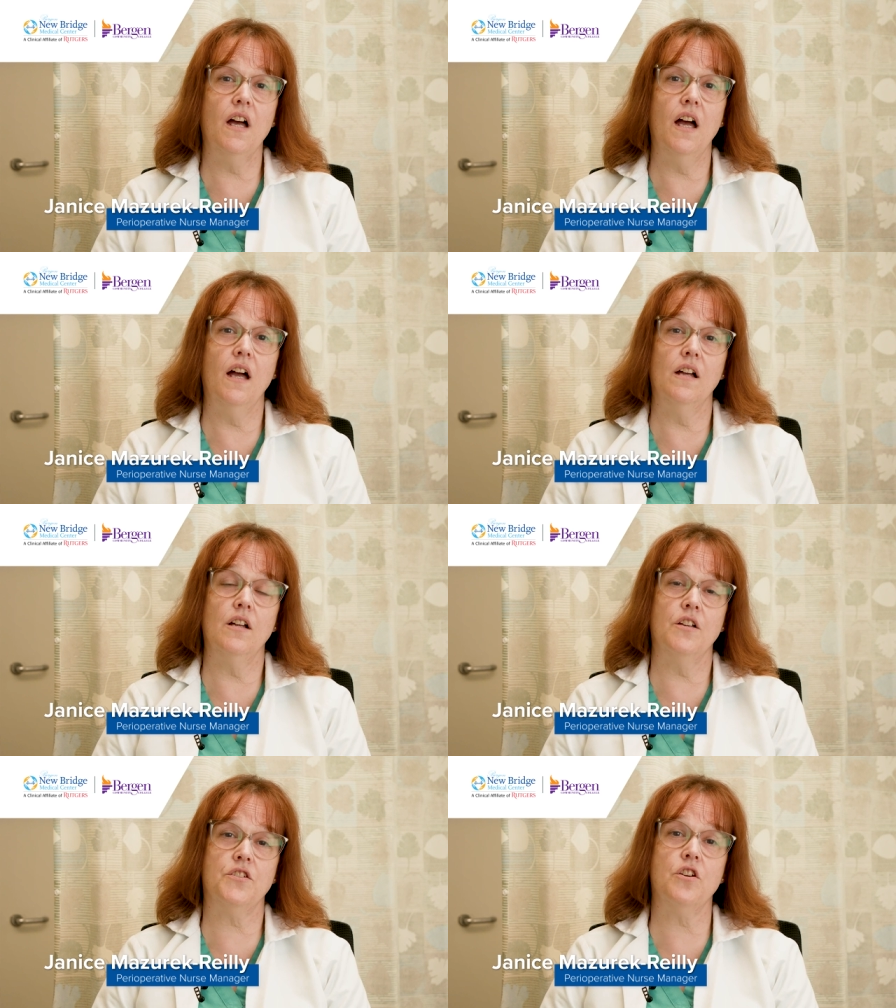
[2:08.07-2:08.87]
uh,
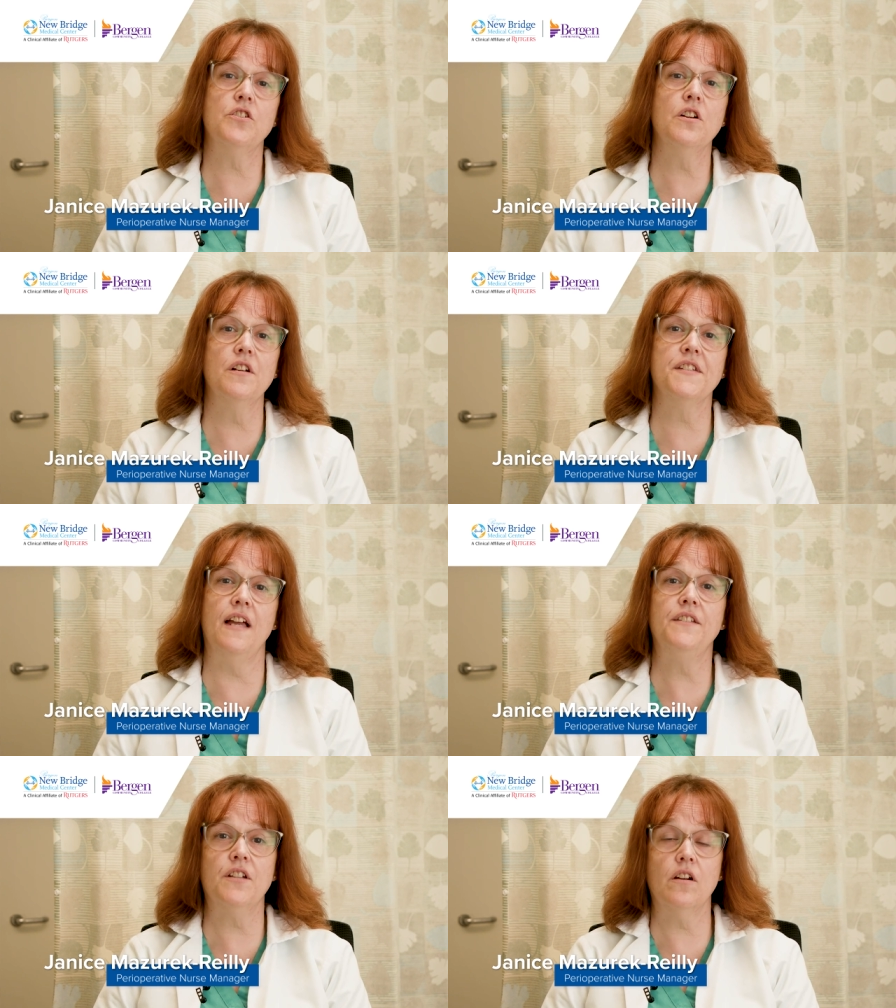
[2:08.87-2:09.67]
a surgical
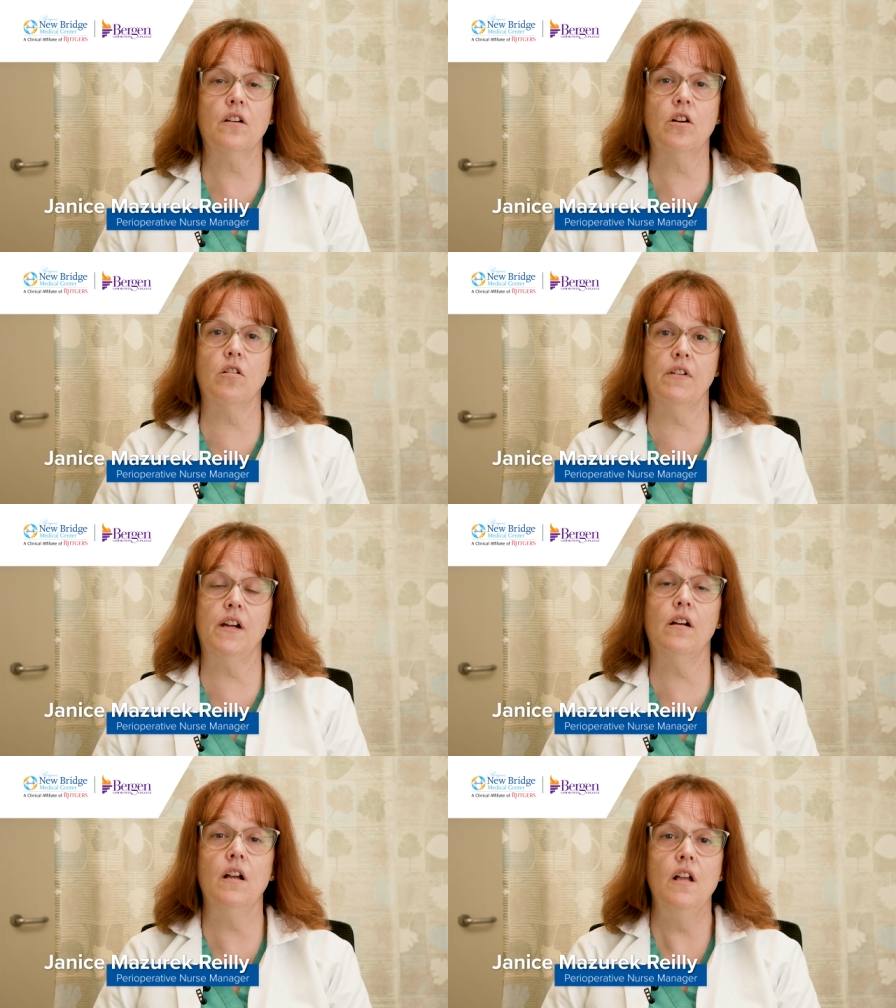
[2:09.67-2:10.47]
center
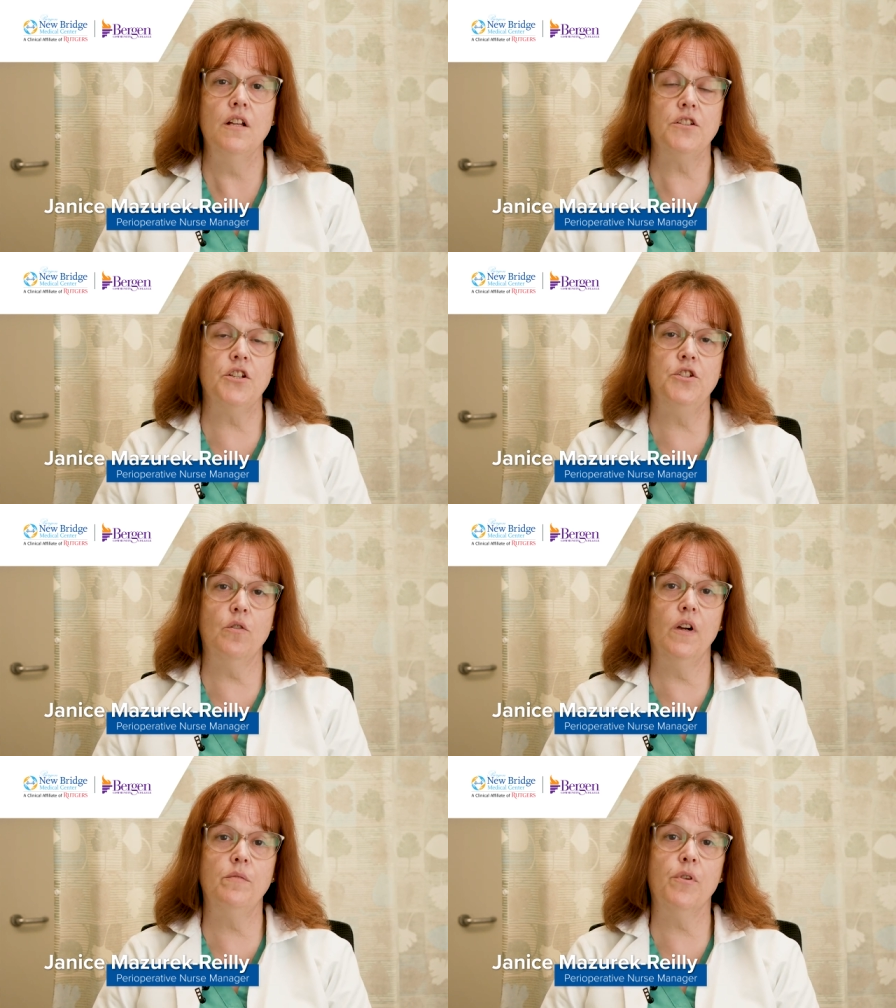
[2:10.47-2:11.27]
career to
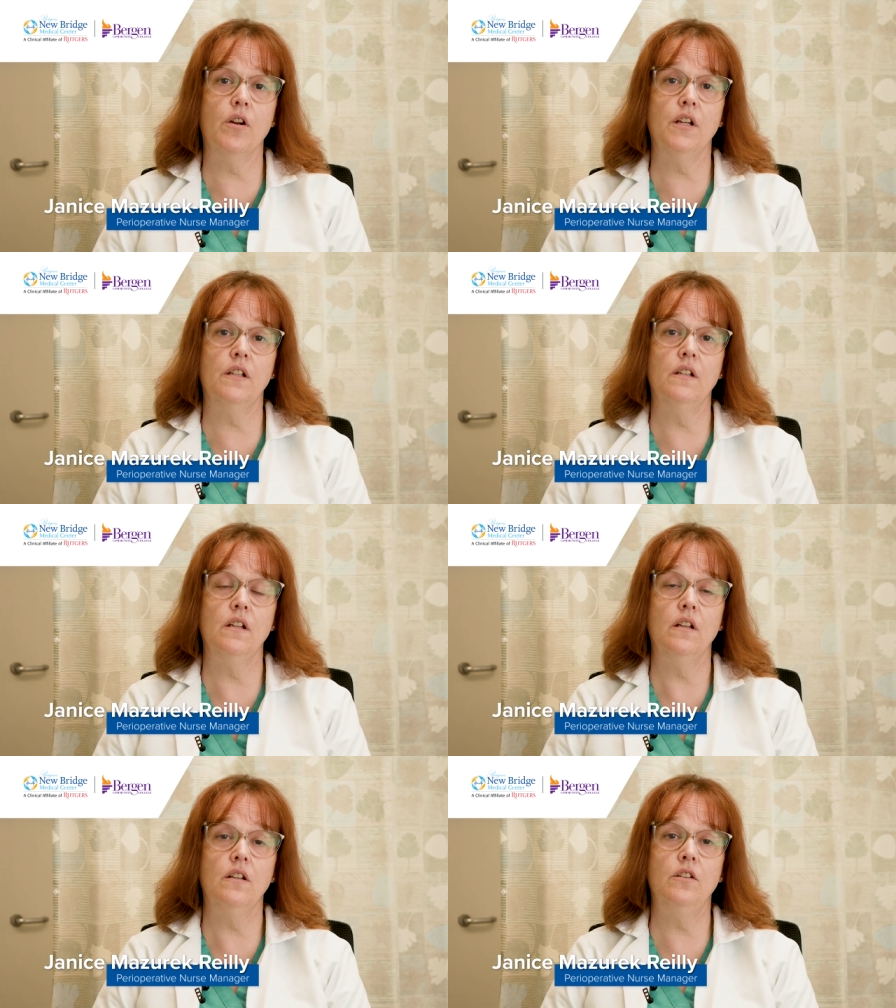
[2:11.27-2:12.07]
join Bergen
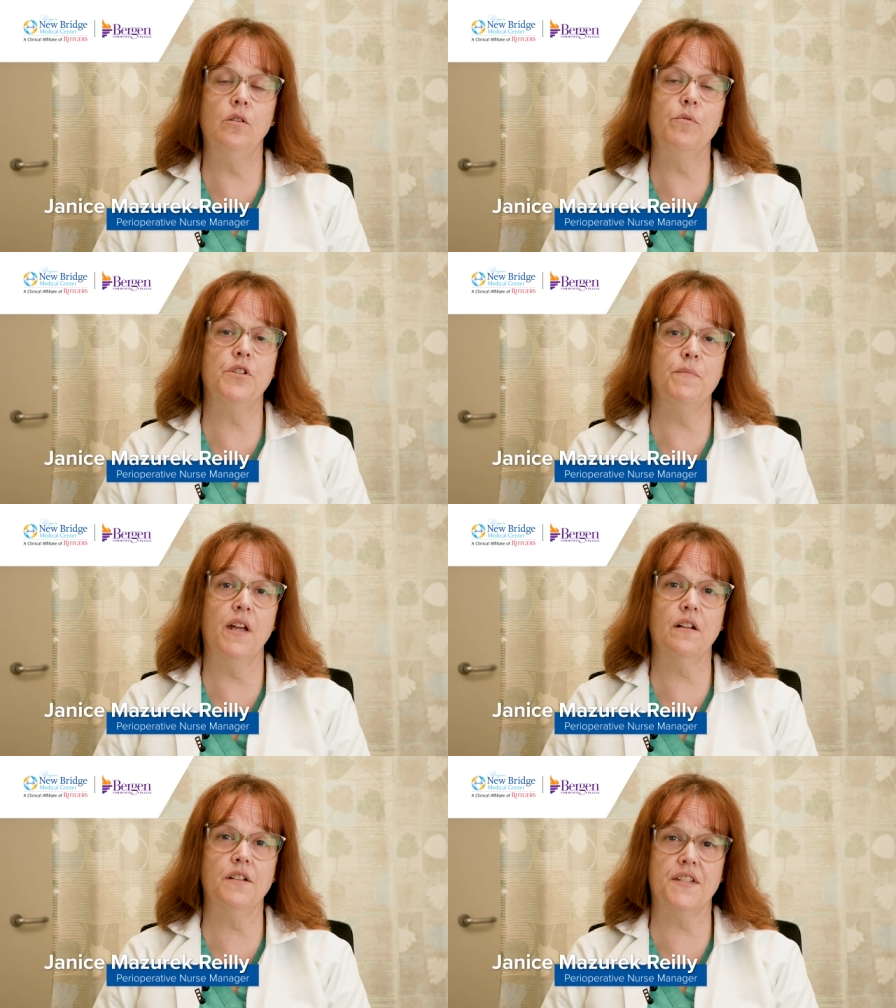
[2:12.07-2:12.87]
New Bridge
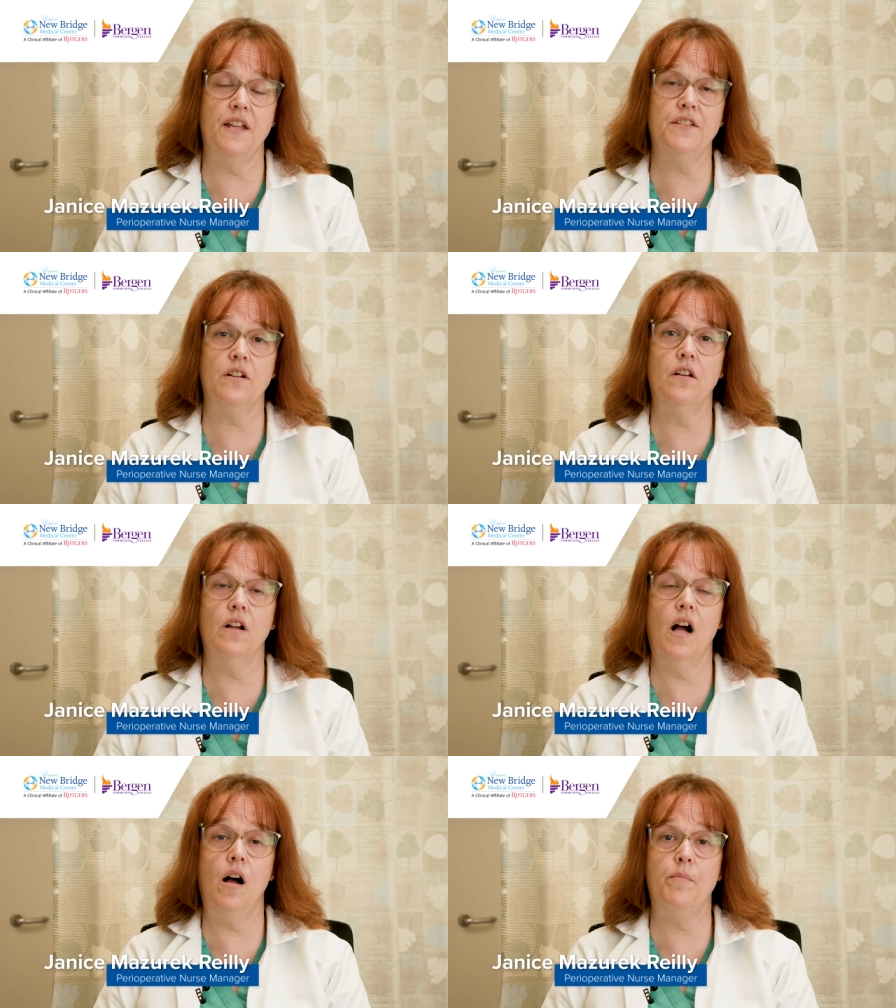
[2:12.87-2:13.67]
Medical
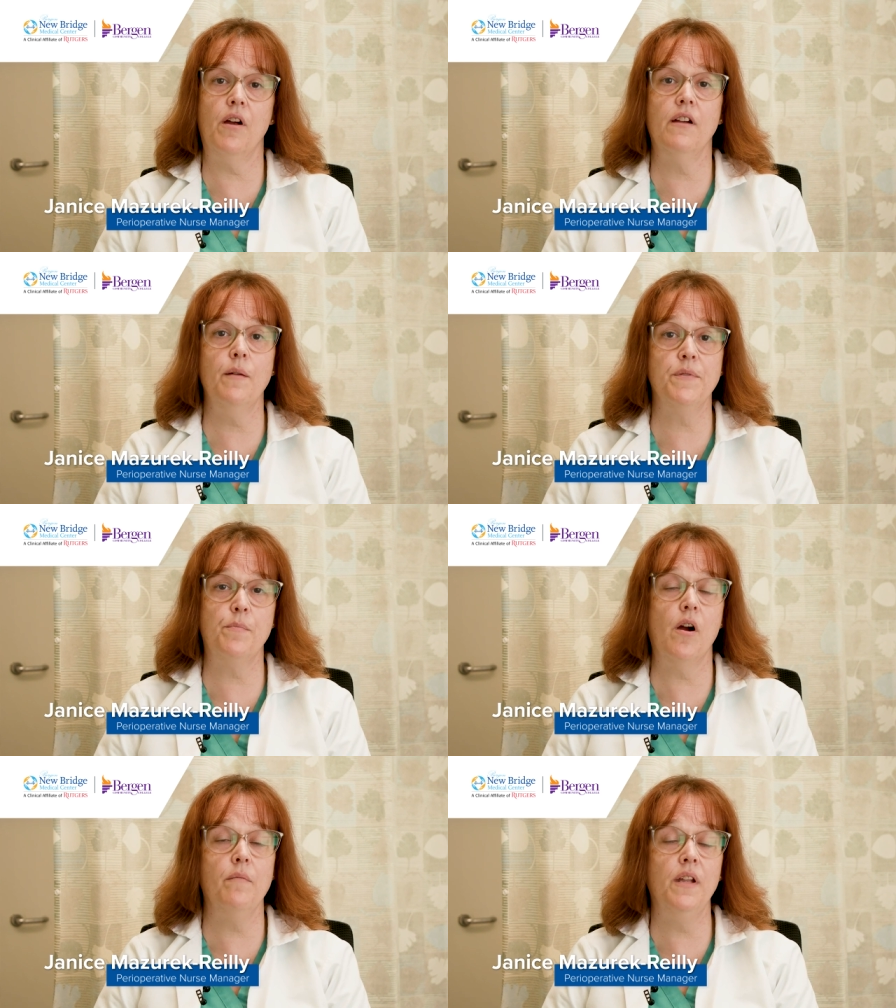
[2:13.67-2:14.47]
Center uh, peri-op
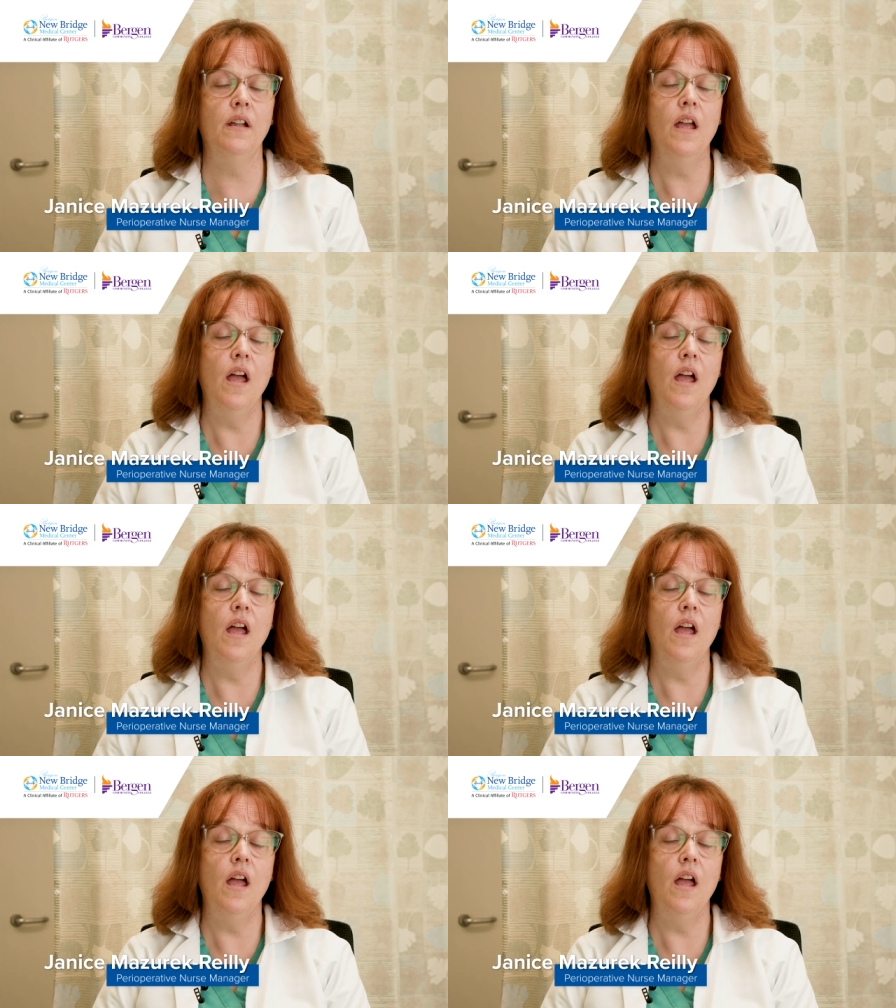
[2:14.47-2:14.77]
department